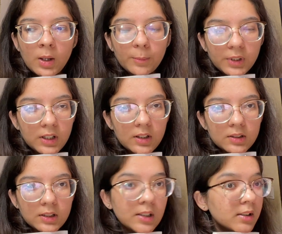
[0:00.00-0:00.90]

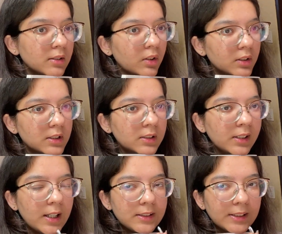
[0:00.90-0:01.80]
because it's honestly
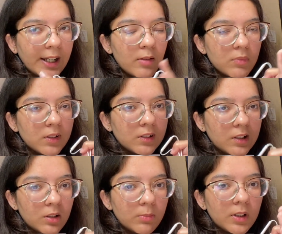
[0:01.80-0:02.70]
at times a
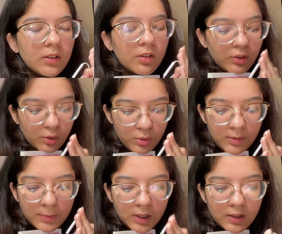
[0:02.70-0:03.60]
little bit gross.
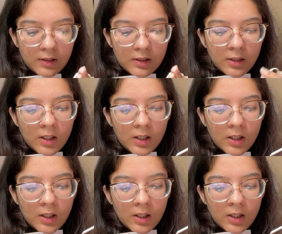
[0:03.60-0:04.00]
Because